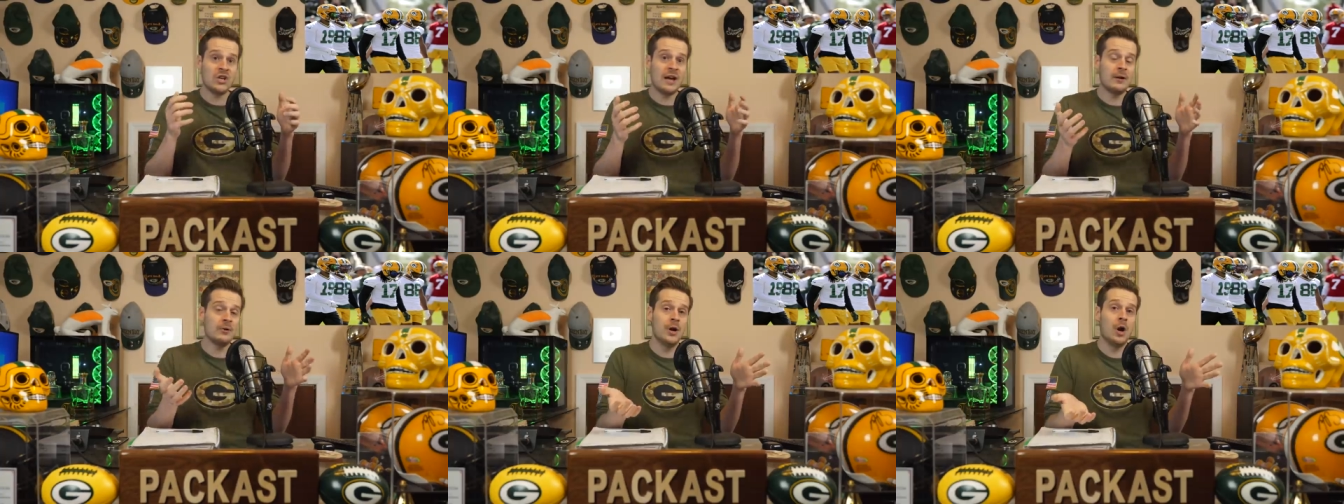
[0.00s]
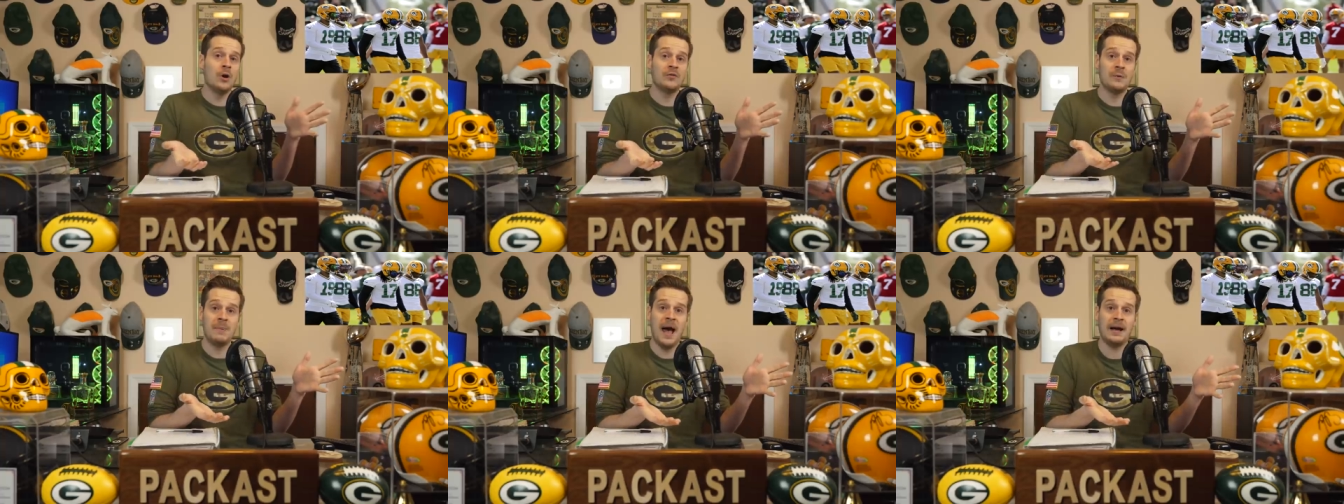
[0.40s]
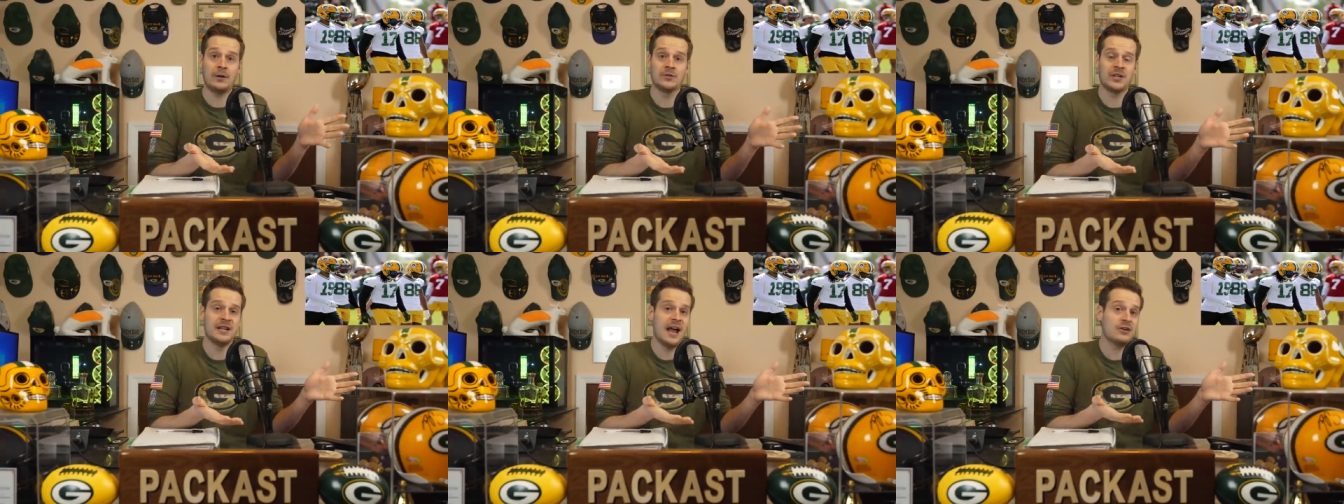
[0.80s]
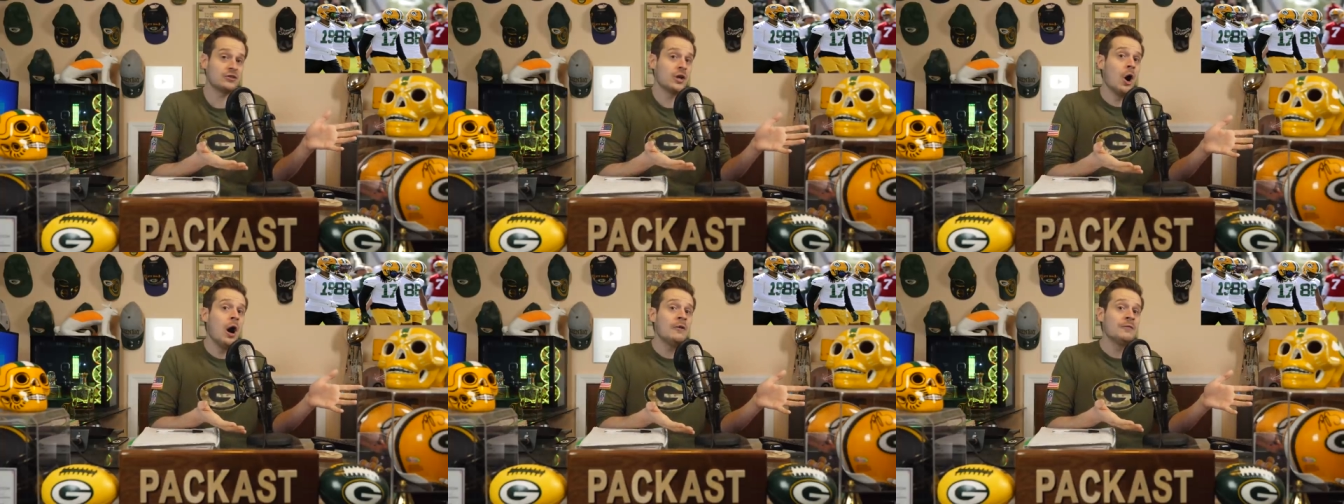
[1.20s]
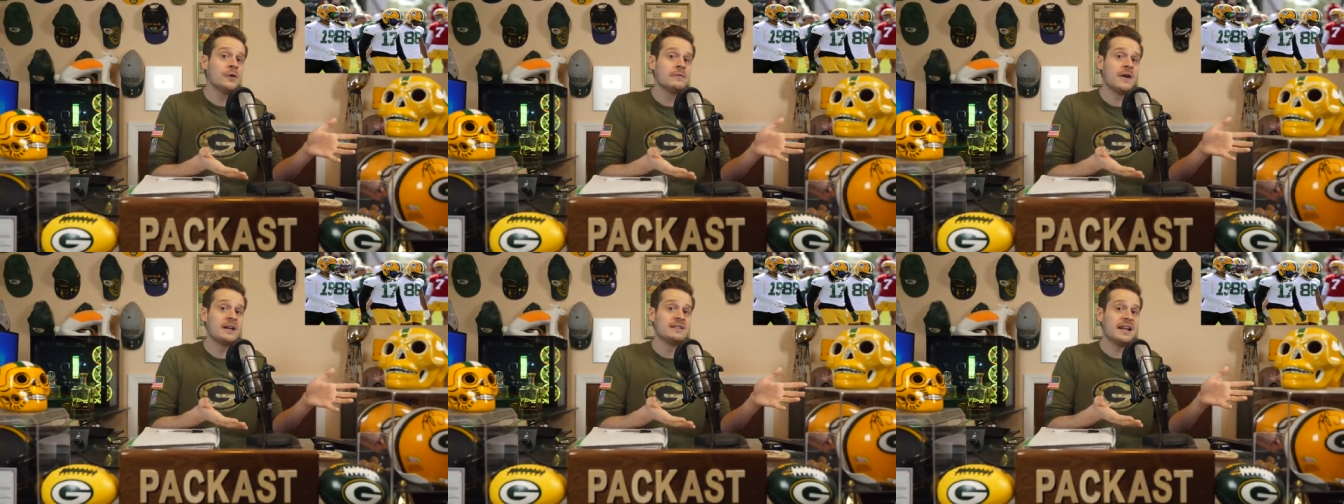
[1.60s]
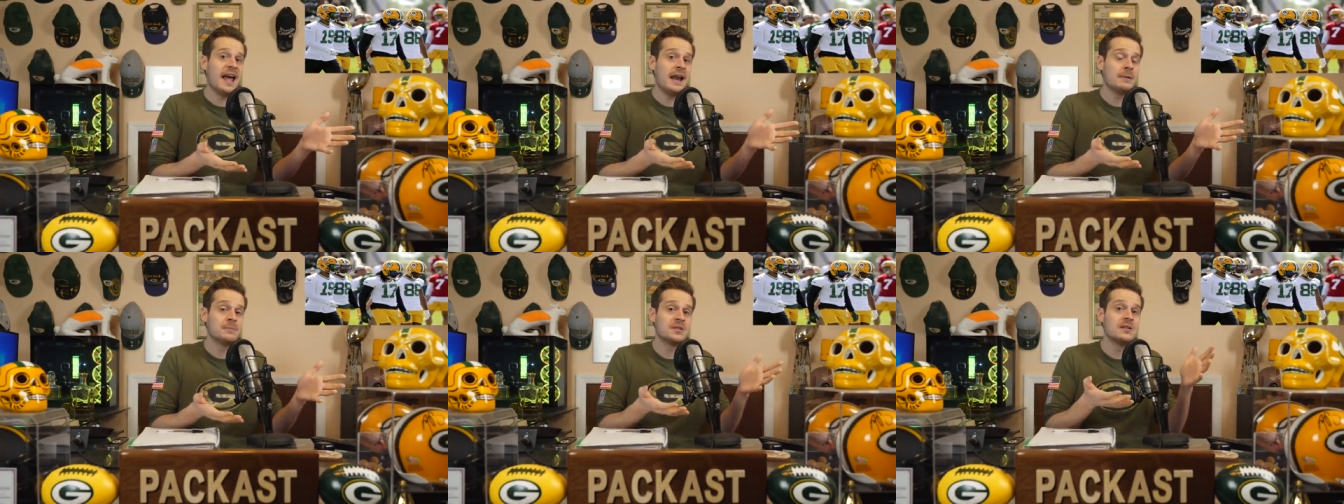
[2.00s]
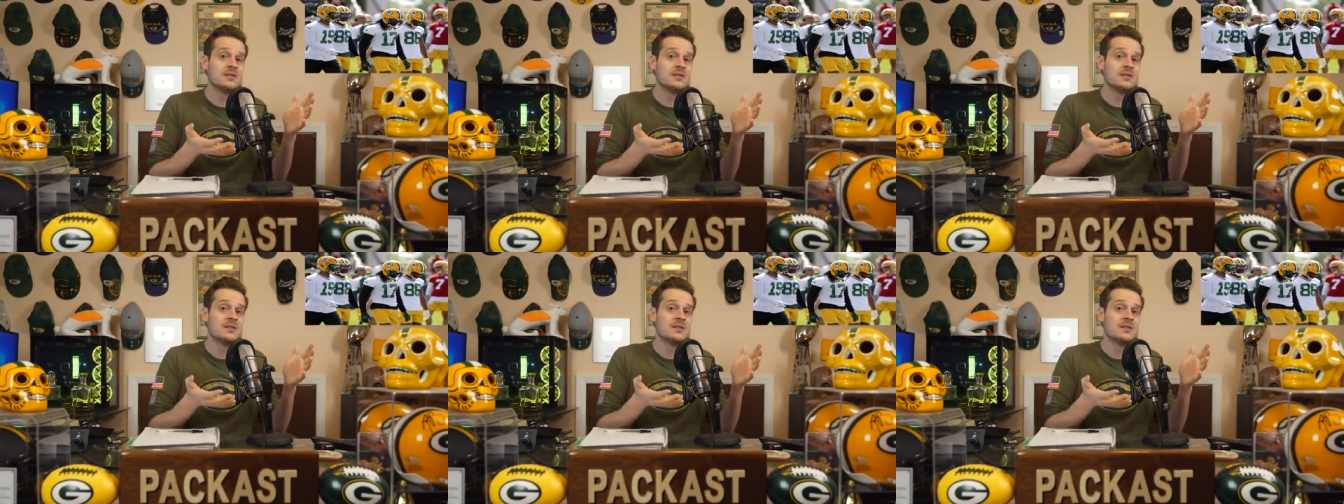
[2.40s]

which I don't know if the Packers can actually offer Davante Adams,